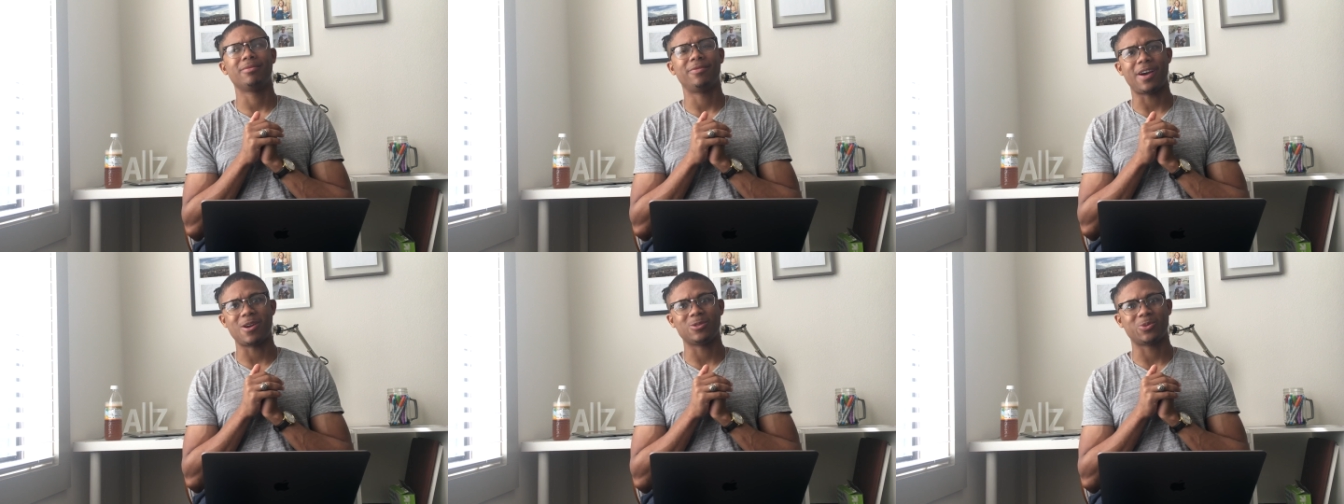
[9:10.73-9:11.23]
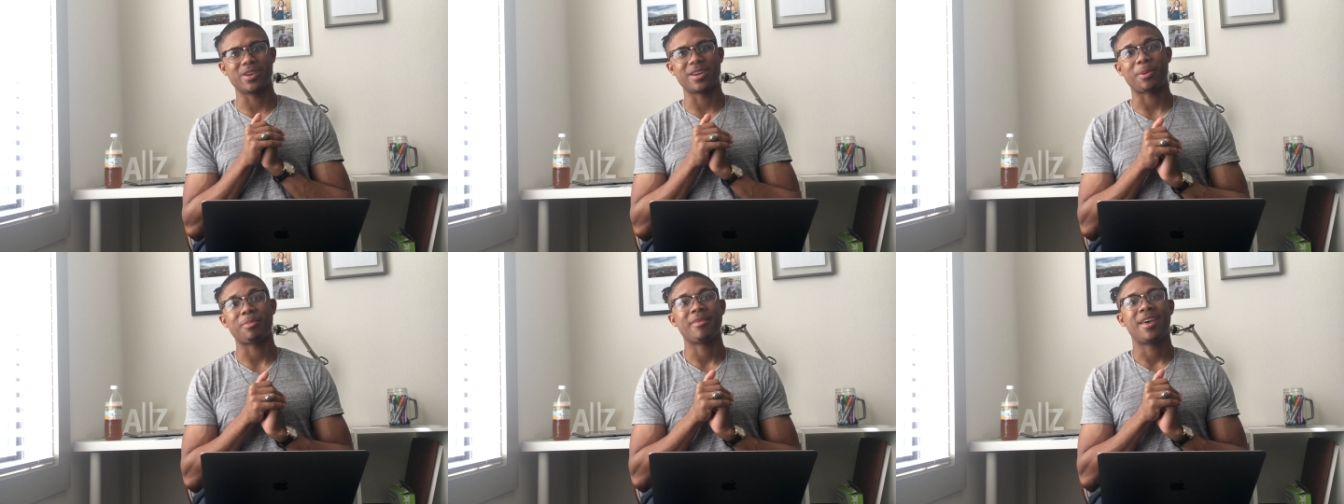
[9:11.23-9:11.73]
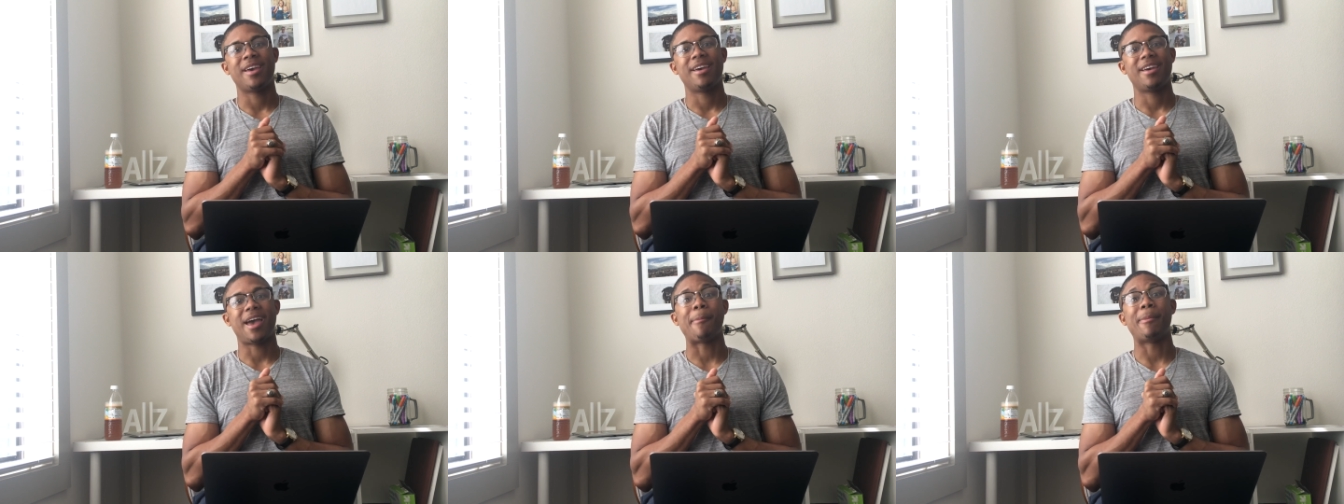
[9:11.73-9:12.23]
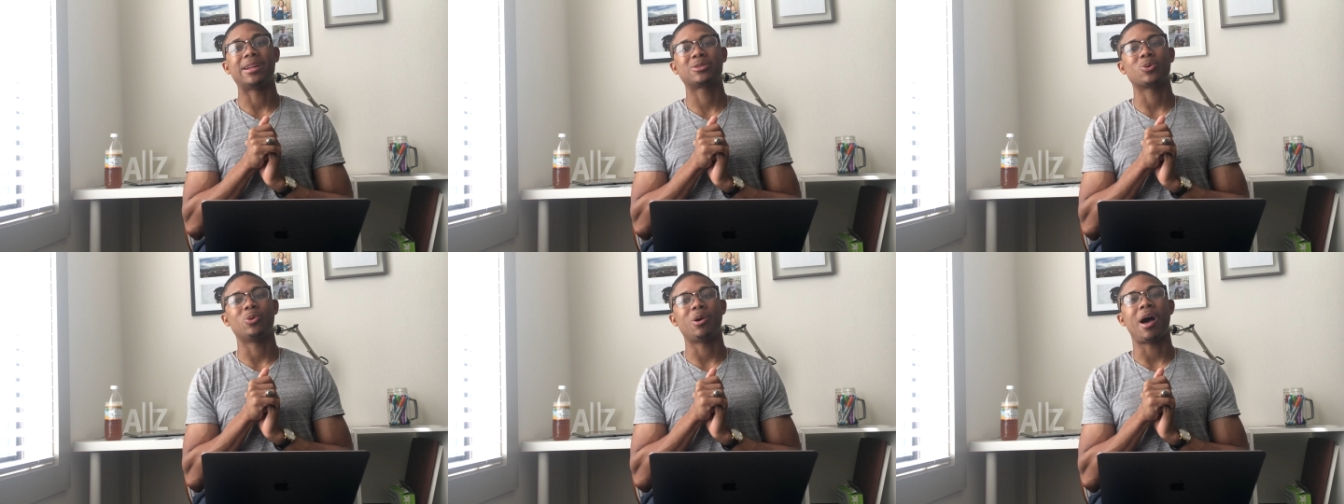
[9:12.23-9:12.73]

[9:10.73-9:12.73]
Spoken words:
finals week at med school.